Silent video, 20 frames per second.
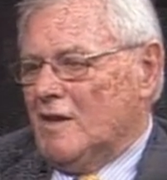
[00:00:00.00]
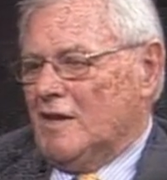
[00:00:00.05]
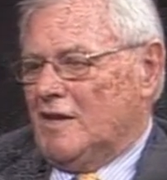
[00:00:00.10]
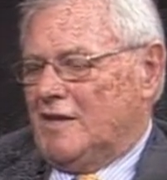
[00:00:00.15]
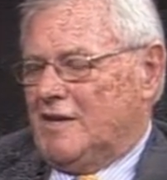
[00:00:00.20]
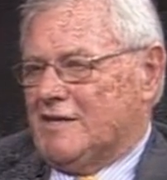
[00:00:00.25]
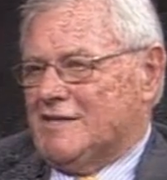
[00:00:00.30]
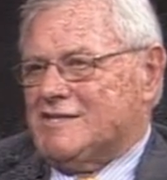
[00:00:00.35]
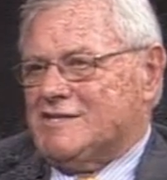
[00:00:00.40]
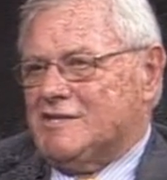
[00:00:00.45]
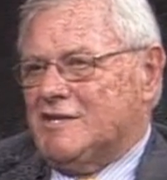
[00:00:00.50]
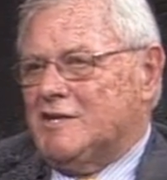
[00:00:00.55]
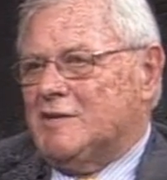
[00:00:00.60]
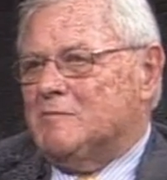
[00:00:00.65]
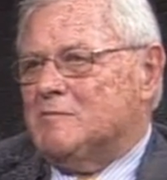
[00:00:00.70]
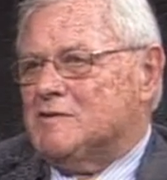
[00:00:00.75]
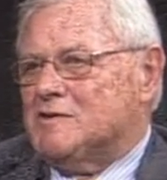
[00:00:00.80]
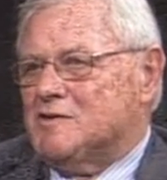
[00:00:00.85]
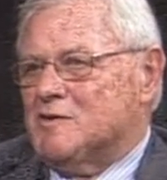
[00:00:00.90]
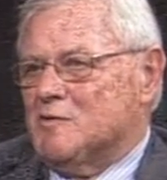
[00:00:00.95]
It
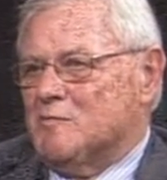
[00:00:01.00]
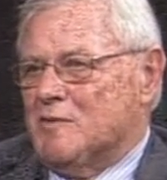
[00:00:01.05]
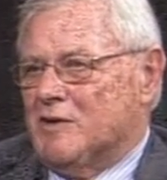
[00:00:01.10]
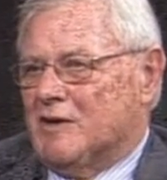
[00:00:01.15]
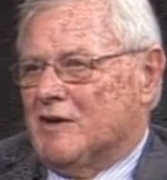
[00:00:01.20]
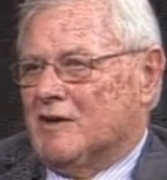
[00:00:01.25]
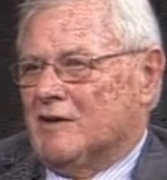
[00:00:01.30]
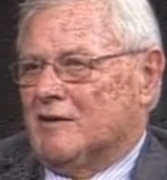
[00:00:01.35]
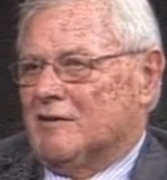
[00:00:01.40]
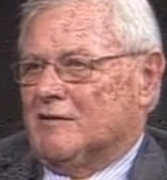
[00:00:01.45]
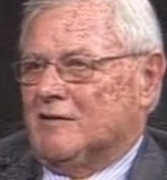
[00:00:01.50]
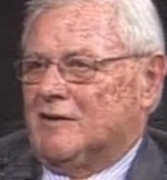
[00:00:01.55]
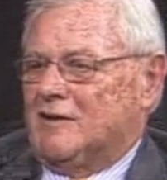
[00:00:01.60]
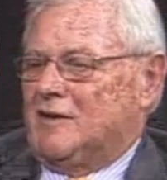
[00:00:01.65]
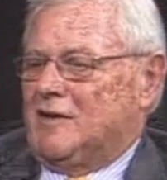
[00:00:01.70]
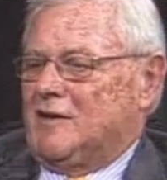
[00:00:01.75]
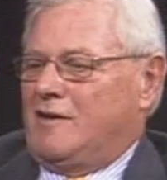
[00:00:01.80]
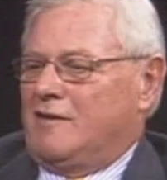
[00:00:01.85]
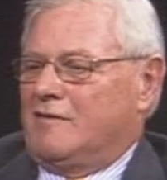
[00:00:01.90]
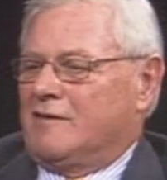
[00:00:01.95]
seems to me
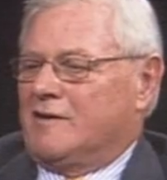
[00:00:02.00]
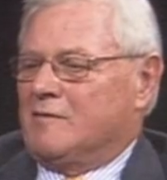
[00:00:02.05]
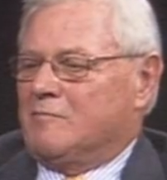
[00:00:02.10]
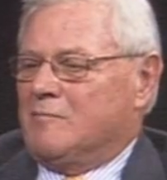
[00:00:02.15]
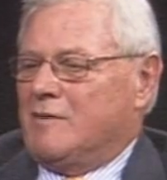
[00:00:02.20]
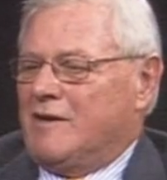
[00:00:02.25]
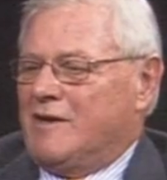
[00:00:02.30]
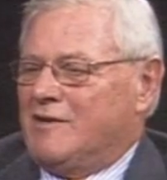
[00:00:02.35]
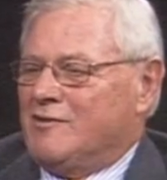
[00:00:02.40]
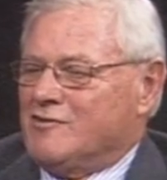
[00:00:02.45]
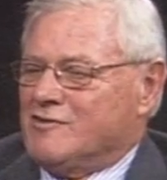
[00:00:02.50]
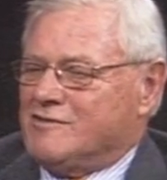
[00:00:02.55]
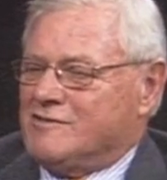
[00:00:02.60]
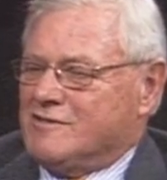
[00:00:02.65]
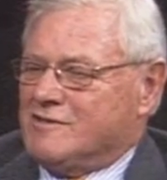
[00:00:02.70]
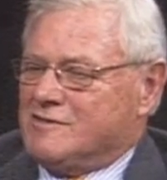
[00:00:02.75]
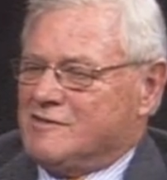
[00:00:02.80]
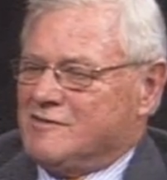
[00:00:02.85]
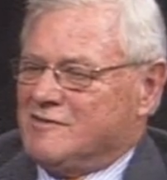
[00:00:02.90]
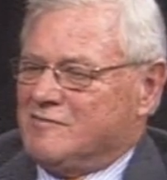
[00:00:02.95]
that Mainers
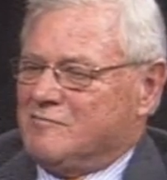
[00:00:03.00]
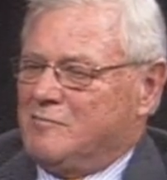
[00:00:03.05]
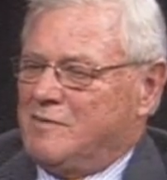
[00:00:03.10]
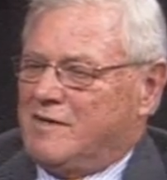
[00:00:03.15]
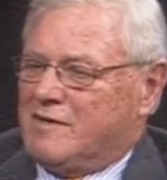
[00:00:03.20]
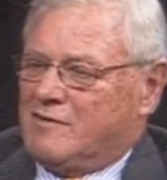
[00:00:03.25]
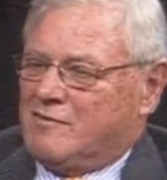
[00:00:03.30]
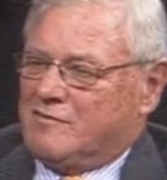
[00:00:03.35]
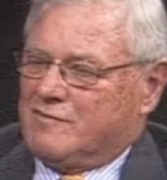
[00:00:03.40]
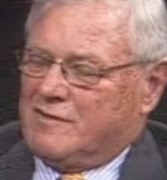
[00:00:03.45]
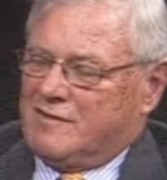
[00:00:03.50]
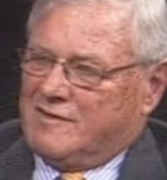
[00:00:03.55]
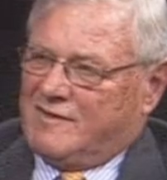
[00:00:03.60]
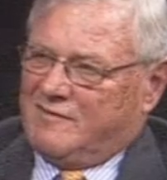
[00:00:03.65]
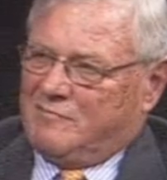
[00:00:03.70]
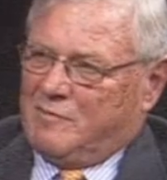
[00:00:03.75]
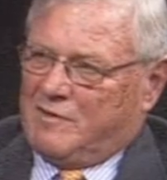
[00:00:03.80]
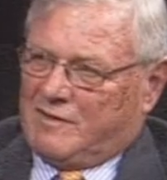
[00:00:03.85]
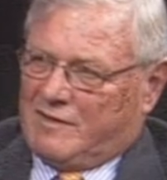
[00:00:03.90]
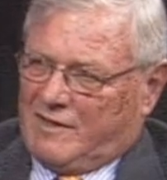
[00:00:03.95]
deserve better than
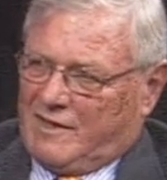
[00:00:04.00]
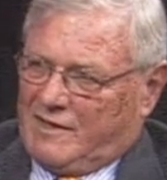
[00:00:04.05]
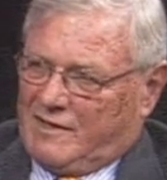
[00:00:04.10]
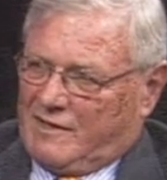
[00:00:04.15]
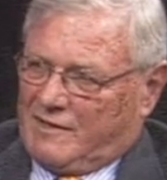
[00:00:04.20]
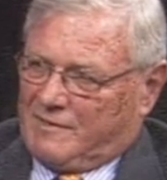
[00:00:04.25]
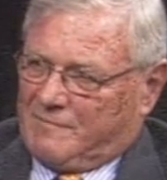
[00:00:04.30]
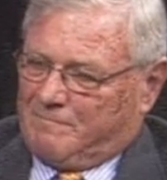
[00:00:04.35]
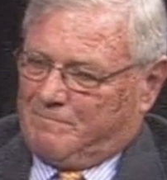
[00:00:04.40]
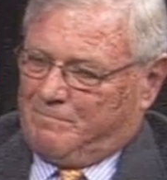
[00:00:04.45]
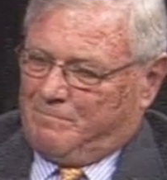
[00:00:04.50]
they've been getting.